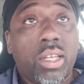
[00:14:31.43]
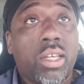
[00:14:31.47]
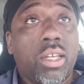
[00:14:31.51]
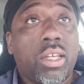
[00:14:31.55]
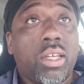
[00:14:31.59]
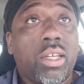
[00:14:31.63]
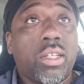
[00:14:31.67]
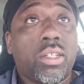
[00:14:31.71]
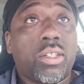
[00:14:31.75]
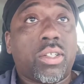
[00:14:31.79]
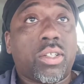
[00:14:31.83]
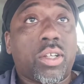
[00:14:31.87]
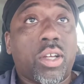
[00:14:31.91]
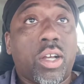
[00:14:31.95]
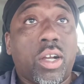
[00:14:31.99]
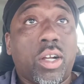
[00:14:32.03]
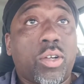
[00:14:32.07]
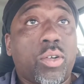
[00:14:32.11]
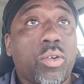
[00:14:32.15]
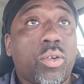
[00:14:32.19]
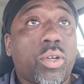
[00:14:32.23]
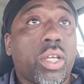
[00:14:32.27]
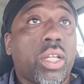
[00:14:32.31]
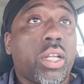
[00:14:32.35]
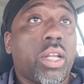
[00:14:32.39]

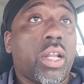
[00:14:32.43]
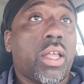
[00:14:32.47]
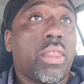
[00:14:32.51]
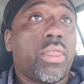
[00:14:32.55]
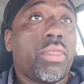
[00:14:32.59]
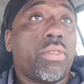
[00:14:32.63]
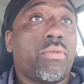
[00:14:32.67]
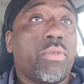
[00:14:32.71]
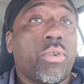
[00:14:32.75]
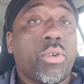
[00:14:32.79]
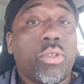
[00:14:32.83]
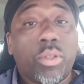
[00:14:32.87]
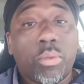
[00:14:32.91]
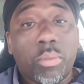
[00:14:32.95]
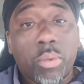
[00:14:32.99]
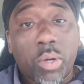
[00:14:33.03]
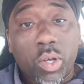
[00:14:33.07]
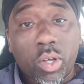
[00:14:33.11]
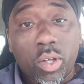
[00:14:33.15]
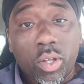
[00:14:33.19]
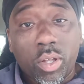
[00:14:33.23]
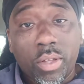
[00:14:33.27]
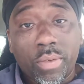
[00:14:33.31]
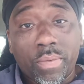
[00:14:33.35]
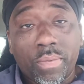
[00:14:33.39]
Chicago cannot throw the
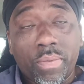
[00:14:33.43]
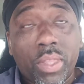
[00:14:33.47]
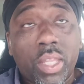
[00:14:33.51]
ball.